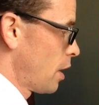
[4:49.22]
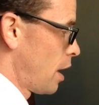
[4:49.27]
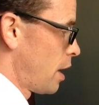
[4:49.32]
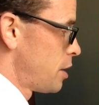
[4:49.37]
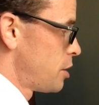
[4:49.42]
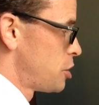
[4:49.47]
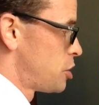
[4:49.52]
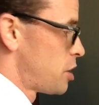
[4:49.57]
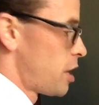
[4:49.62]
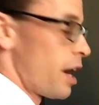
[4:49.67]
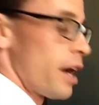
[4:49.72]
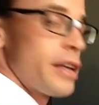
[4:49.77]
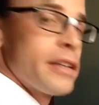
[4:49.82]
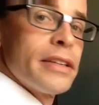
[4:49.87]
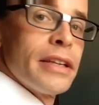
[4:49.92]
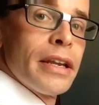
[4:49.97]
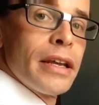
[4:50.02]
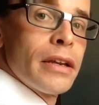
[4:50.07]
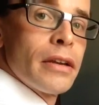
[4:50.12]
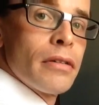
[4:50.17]
I
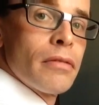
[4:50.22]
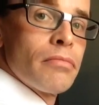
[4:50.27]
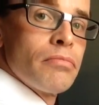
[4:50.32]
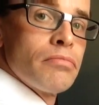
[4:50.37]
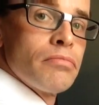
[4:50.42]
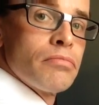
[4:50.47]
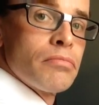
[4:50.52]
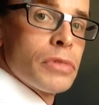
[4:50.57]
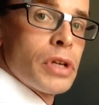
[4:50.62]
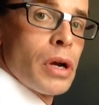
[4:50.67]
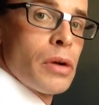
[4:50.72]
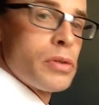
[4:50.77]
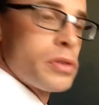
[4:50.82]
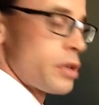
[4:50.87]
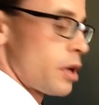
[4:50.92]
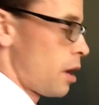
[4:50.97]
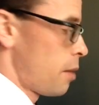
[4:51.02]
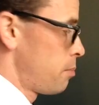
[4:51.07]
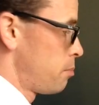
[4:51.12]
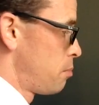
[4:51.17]
inject and it
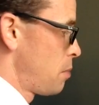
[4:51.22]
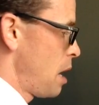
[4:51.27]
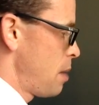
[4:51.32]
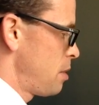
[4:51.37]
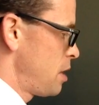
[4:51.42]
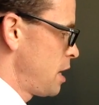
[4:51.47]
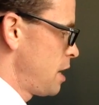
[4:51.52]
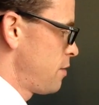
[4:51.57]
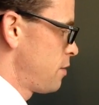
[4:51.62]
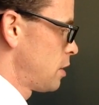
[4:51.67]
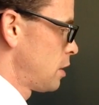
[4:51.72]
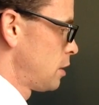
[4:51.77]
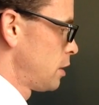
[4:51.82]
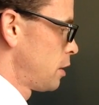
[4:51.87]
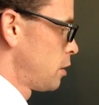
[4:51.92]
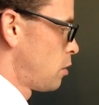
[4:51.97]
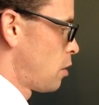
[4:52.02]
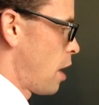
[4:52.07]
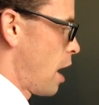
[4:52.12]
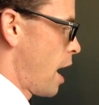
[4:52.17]
goes up, maybe even a
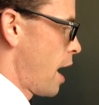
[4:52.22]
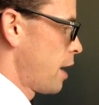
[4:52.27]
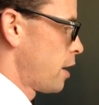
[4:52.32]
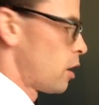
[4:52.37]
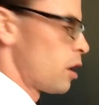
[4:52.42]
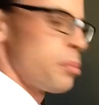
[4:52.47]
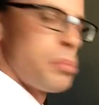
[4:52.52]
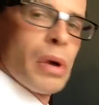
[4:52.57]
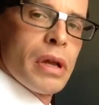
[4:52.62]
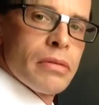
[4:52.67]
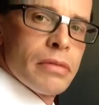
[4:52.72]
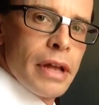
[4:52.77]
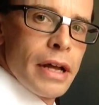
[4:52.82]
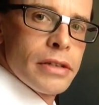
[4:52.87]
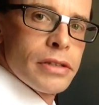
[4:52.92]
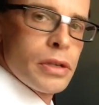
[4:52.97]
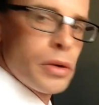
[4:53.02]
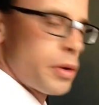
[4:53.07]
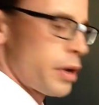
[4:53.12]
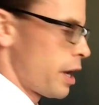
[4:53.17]
little higher, but
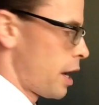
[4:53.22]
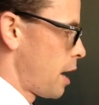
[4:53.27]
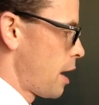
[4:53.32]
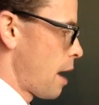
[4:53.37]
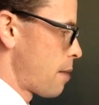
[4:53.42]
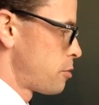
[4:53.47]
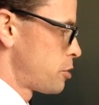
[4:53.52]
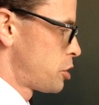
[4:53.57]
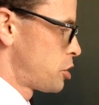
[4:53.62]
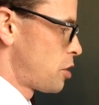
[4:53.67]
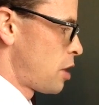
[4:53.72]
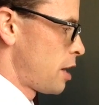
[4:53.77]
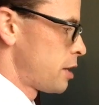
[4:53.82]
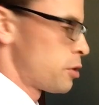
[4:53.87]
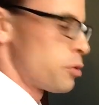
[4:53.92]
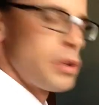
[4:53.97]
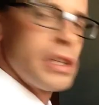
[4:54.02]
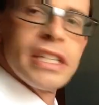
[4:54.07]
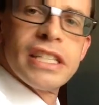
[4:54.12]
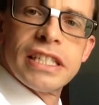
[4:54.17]
that's okay. I'm just trying
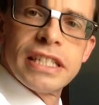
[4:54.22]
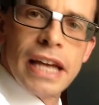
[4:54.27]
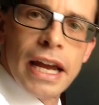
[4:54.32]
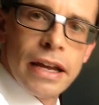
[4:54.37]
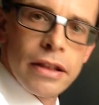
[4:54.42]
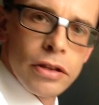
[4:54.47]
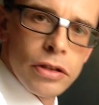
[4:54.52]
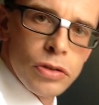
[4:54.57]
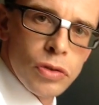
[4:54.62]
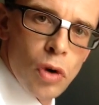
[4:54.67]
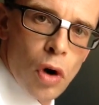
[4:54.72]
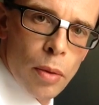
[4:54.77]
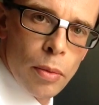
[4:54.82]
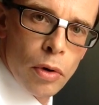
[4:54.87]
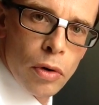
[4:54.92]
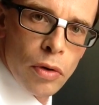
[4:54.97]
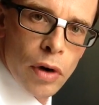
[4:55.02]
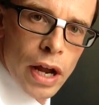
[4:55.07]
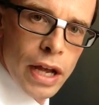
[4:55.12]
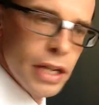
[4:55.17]
to really stay in this
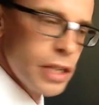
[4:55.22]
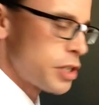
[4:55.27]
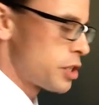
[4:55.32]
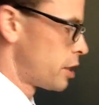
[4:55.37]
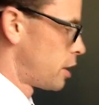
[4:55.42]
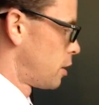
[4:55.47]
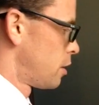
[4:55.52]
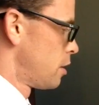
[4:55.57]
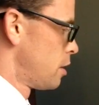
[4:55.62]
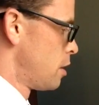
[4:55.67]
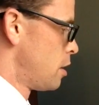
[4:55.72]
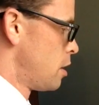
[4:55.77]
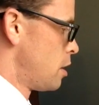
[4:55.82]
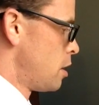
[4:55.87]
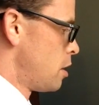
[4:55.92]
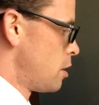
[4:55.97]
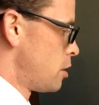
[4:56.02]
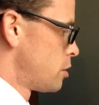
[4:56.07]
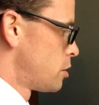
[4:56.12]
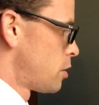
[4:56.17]
normal range here.
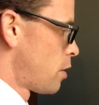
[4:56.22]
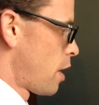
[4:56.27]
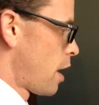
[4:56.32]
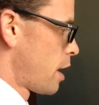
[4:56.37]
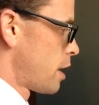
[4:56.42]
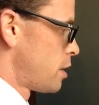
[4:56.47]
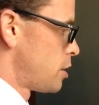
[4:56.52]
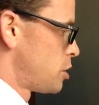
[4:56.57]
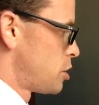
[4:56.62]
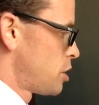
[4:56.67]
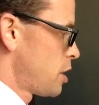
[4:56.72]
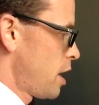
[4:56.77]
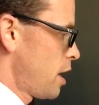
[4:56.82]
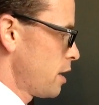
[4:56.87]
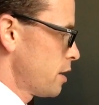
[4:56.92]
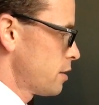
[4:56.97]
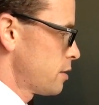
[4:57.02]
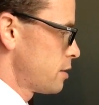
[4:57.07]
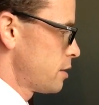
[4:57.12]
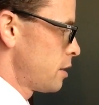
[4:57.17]
So I
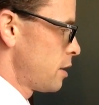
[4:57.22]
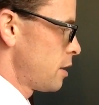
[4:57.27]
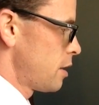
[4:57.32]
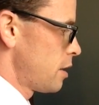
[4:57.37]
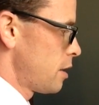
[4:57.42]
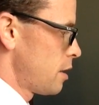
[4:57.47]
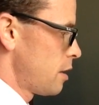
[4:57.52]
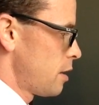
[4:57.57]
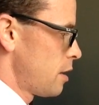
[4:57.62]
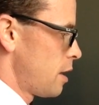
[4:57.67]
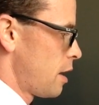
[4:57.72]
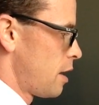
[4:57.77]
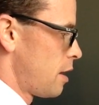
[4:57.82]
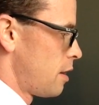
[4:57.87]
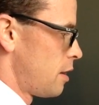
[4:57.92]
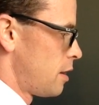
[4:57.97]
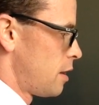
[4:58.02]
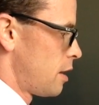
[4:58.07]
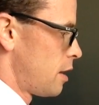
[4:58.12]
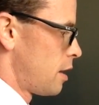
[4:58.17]
inject,
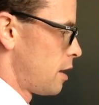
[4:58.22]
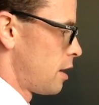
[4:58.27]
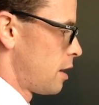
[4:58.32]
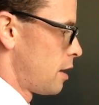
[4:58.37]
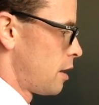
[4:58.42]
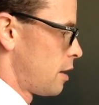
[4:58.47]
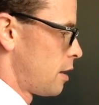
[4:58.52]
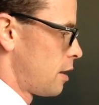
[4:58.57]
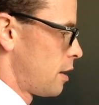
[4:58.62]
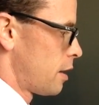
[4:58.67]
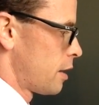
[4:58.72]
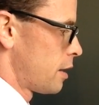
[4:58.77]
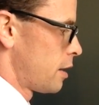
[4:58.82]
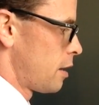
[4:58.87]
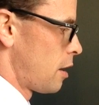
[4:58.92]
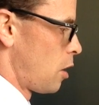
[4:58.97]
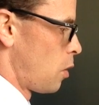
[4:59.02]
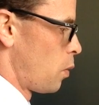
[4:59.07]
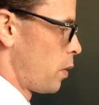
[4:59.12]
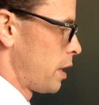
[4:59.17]
and then
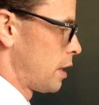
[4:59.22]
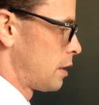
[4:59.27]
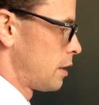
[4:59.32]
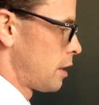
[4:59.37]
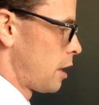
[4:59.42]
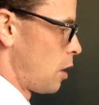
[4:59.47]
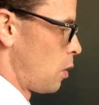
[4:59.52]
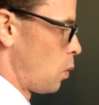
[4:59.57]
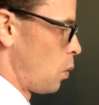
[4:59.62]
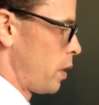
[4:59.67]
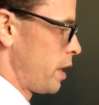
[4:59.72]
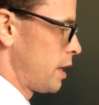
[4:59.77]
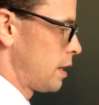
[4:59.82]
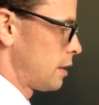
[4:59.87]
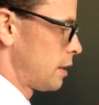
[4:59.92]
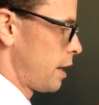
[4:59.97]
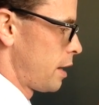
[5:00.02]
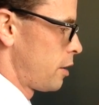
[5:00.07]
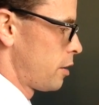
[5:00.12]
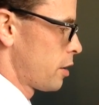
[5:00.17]
a
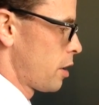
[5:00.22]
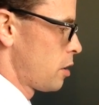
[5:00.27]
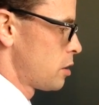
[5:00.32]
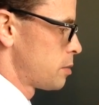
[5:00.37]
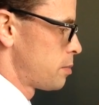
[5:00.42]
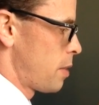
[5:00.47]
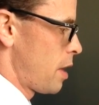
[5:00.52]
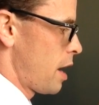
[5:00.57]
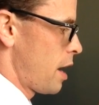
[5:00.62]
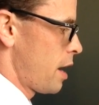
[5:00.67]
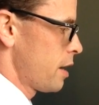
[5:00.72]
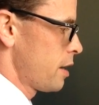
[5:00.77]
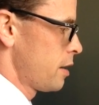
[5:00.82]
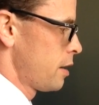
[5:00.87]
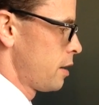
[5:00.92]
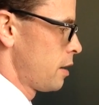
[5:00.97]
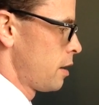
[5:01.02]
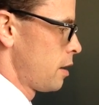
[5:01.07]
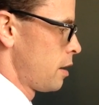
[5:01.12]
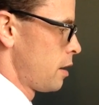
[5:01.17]
week later goes by,
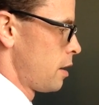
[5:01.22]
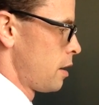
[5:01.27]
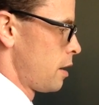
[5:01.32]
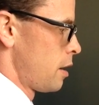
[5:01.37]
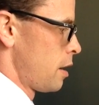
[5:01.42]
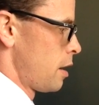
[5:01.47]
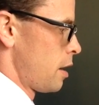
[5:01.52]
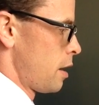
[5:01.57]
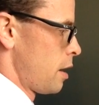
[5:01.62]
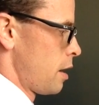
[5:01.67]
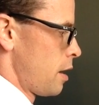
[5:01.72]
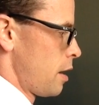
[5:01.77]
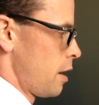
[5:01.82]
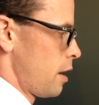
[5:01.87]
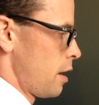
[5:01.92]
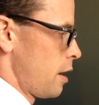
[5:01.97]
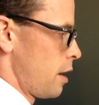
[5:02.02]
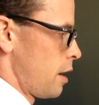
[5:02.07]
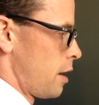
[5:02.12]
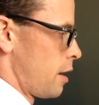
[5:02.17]

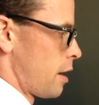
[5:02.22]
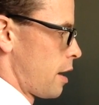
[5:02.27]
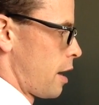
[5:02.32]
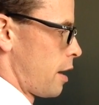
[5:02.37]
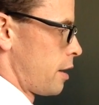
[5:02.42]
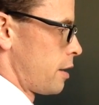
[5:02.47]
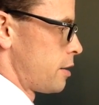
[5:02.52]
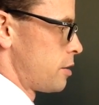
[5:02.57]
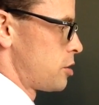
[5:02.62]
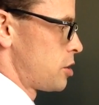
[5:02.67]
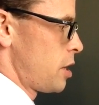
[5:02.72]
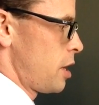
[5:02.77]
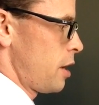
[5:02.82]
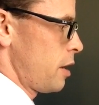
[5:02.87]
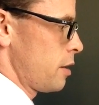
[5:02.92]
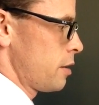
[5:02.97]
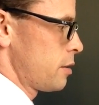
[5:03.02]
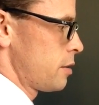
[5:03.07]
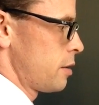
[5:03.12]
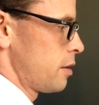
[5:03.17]
and I
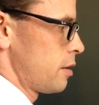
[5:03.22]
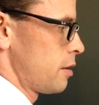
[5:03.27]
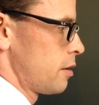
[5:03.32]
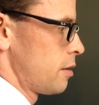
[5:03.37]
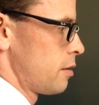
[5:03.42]
inject,